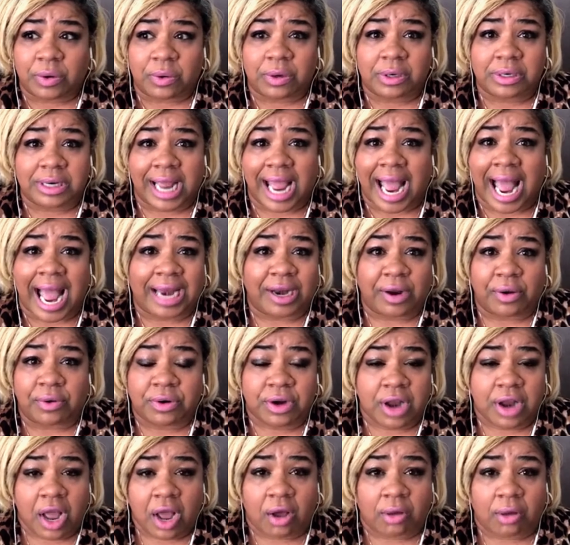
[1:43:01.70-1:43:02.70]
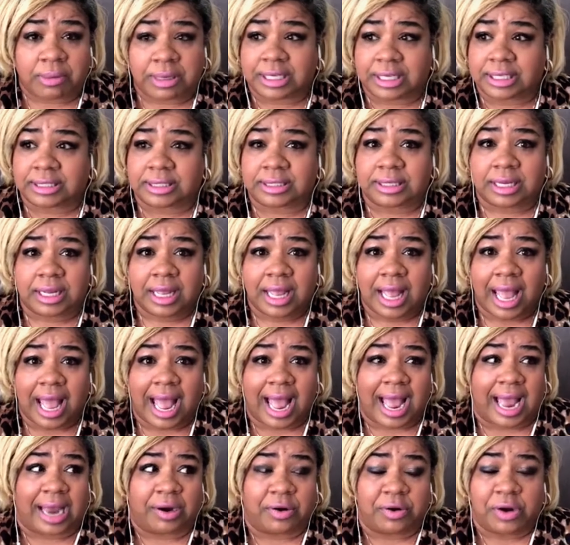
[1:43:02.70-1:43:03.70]
I don't know because I
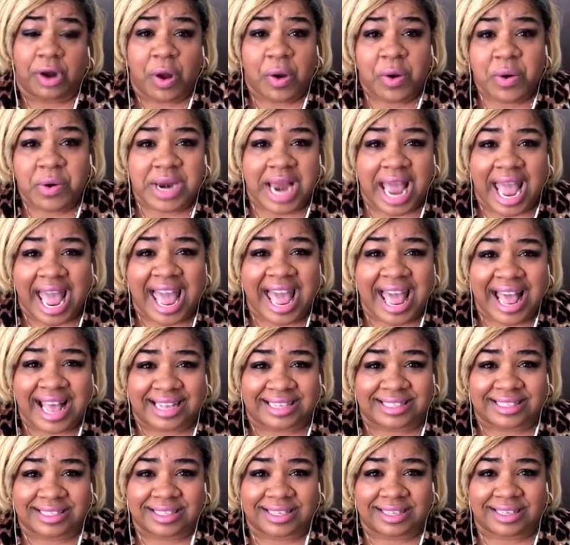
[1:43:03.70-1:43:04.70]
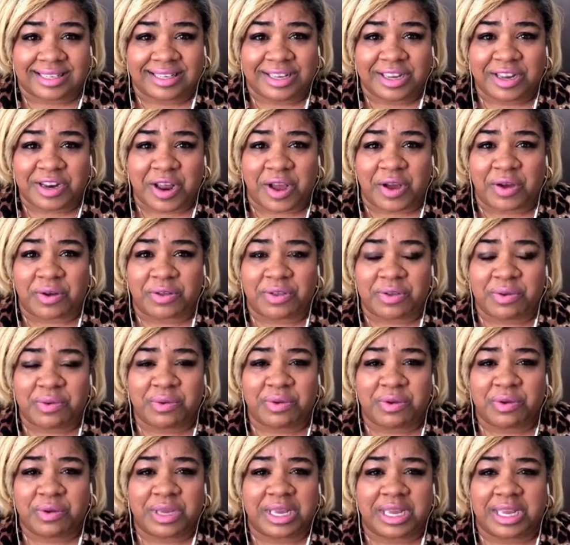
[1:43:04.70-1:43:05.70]
don't know who to ask. You know, you you
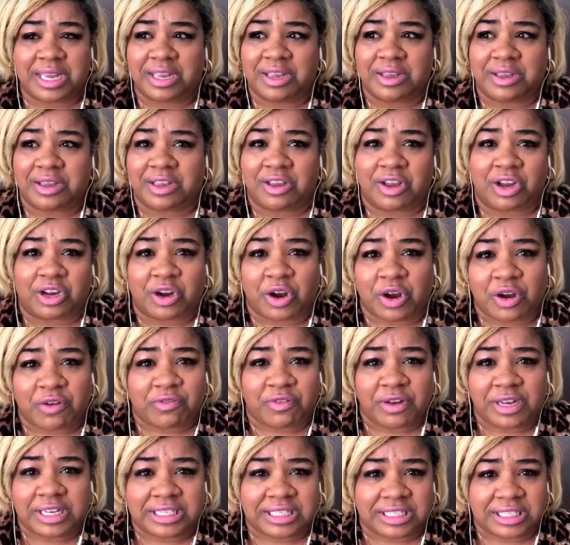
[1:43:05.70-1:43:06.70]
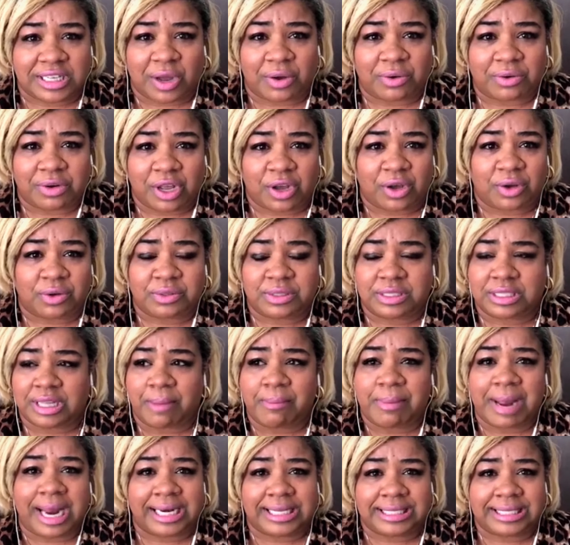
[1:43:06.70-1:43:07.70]
can't you, your girlfriends don't know.
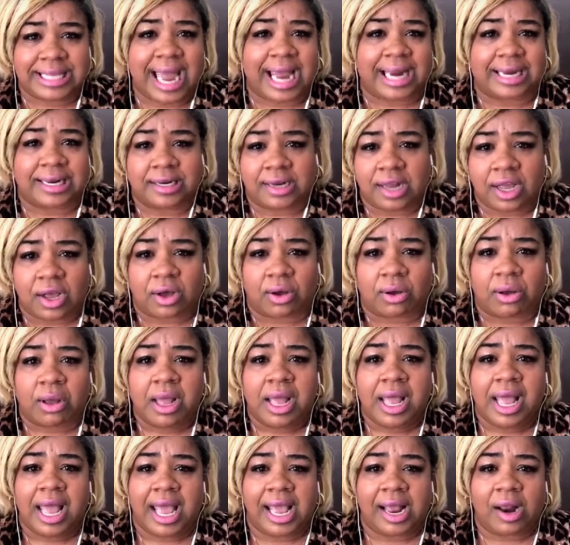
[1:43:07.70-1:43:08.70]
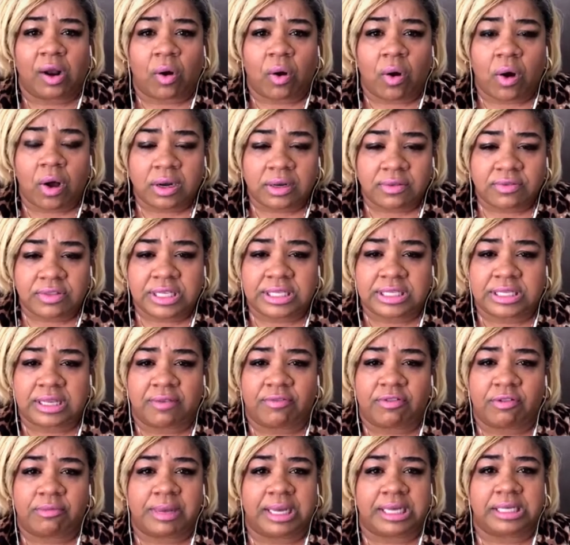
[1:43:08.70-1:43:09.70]
Somebody's got to know, and all of this
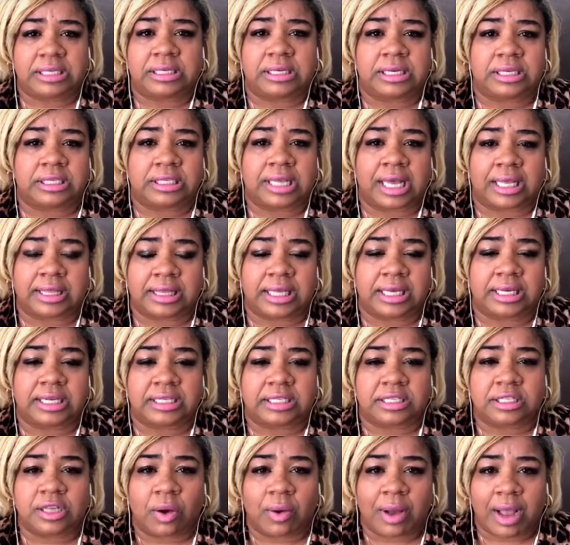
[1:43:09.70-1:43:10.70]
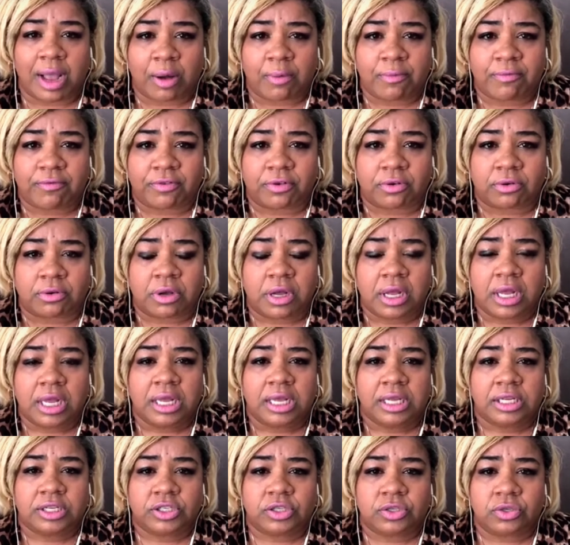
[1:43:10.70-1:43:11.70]
information is I think is so helpful
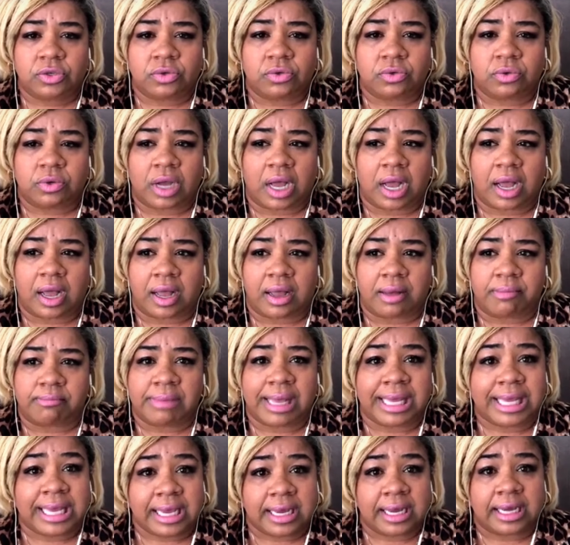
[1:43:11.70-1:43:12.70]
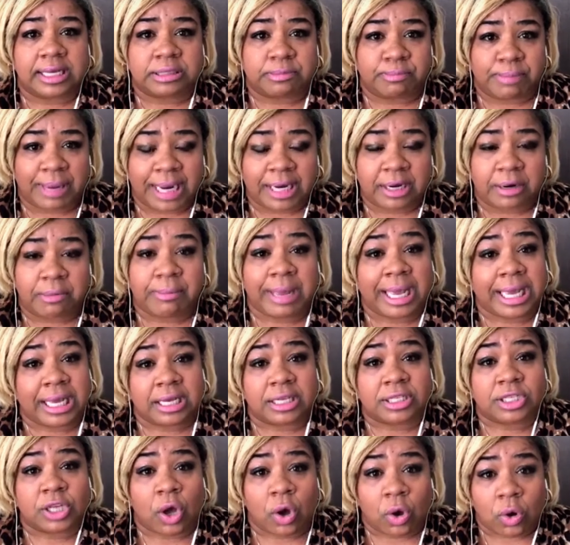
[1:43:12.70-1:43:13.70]
to uh, making us better, making us
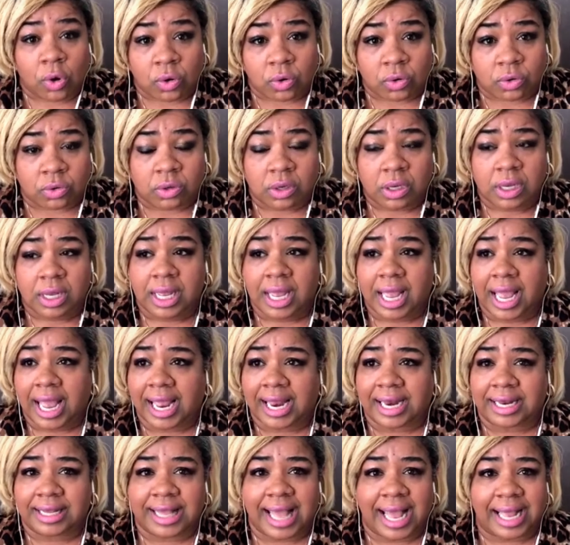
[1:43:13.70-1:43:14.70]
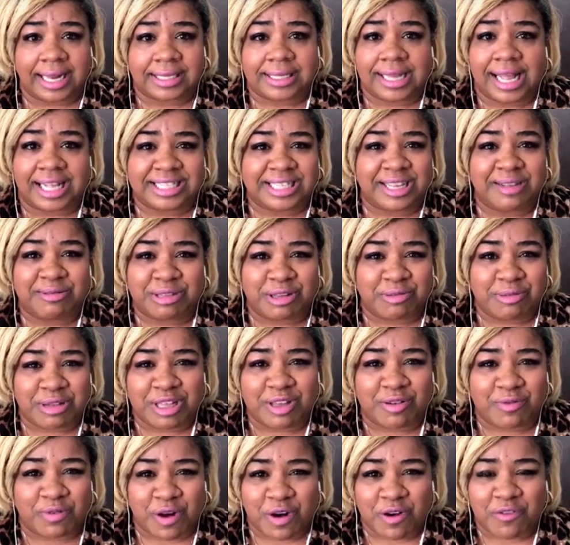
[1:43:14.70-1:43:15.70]
whole, and that that seems to be the
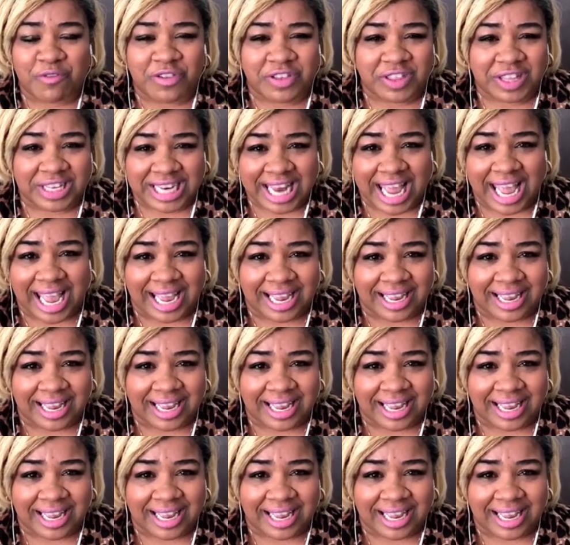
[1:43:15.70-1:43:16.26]
word for the day.